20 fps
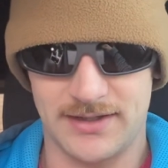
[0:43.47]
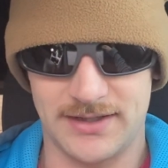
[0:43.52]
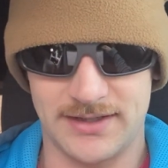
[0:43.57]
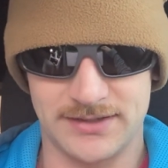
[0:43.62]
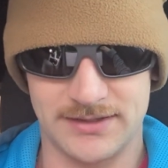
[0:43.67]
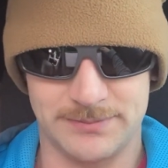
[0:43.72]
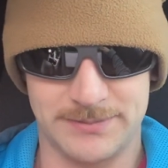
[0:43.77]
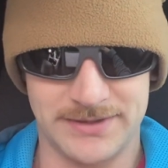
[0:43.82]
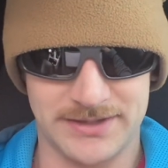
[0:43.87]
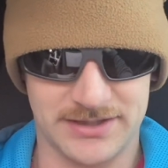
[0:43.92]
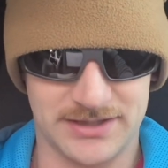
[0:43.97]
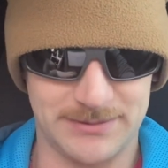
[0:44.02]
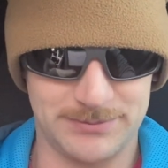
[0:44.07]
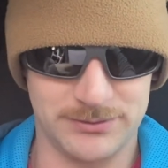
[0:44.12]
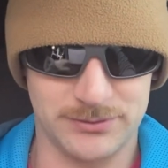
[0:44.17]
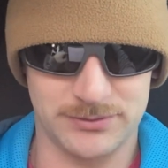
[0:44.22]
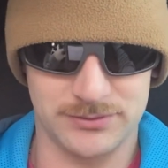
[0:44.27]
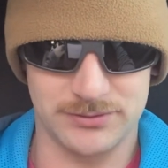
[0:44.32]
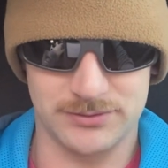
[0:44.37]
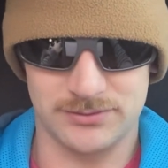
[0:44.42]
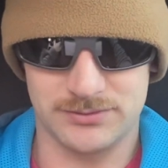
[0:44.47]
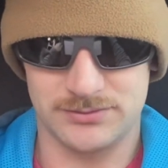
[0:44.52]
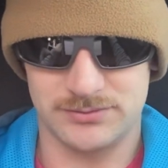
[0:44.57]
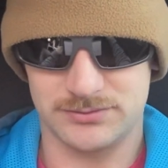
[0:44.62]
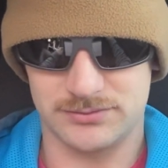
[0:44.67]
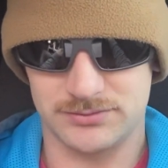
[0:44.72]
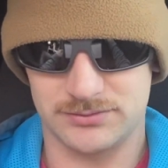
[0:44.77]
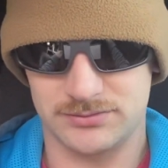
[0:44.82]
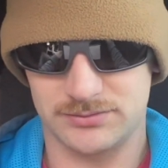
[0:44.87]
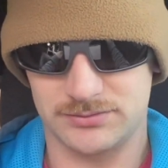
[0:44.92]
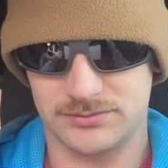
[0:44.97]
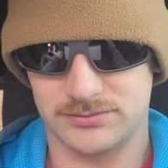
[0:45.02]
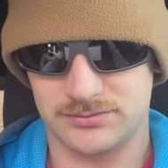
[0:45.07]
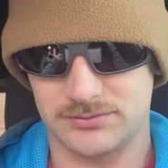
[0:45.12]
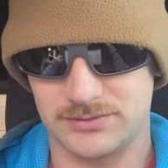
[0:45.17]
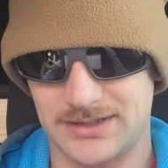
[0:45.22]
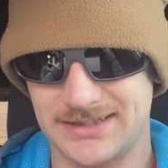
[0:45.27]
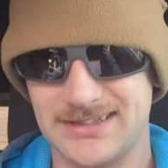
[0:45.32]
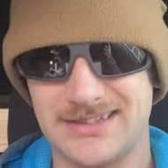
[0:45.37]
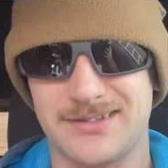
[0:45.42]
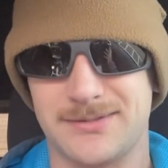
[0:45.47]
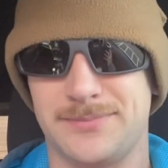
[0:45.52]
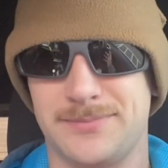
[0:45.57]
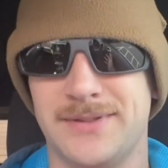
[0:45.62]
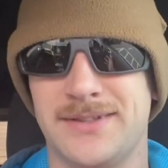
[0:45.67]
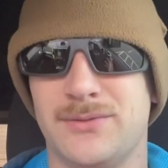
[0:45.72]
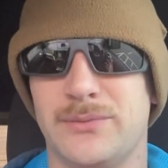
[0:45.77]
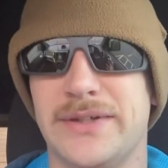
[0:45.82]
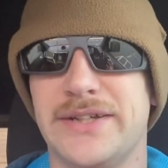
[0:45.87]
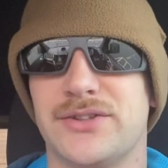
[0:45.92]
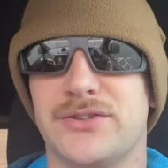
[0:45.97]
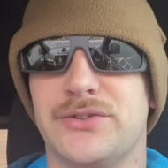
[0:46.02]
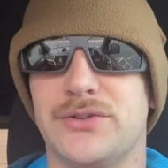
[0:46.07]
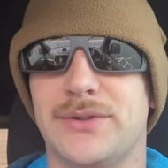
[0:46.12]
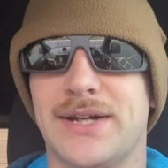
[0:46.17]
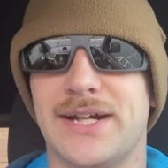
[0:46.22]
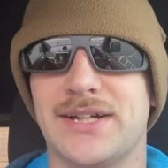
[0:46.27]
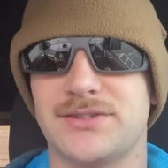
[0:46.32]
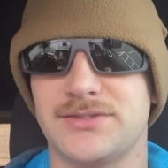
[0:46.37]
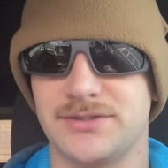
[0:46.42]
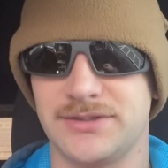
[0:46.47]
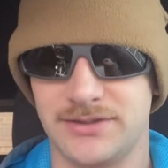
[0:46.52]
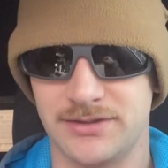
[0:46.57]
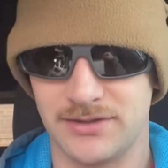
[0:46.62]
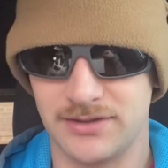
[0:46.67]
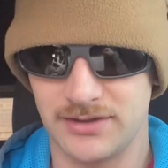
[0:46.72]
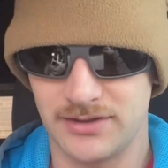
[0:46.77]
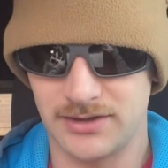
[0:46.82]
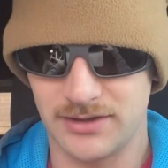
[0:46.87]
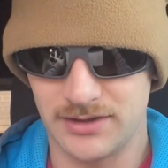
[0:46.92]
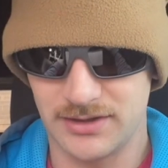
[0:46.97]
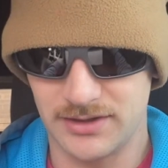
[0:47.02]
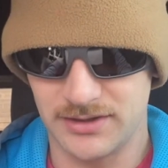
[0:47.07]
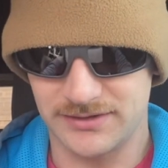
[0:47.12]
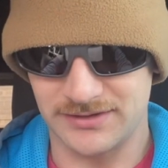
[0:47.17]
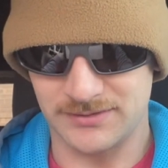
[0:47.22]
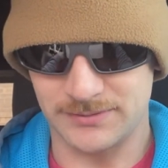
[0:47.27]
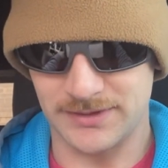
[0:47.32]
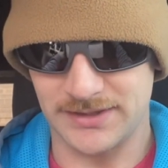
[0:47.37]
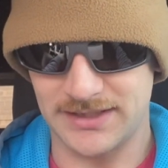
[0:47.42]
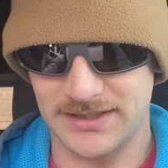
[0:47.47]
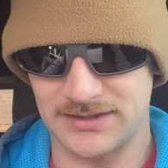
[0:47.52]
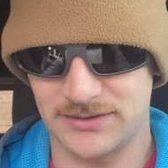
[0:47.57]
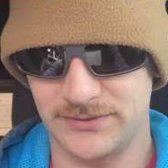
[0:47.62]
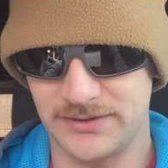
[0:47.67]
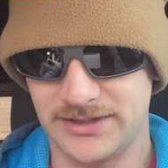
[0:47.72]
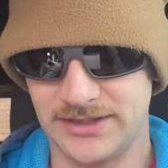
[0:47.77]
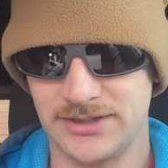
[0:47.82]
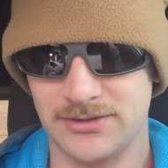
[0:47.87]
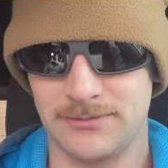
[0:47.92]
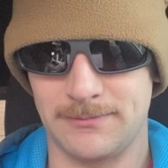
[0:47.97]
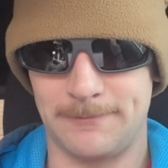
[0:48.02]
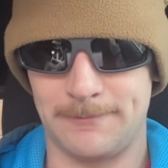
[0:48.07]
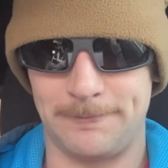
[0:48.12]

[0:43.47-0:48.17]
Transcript: It's been I think it's been a week or two actually, since my last video.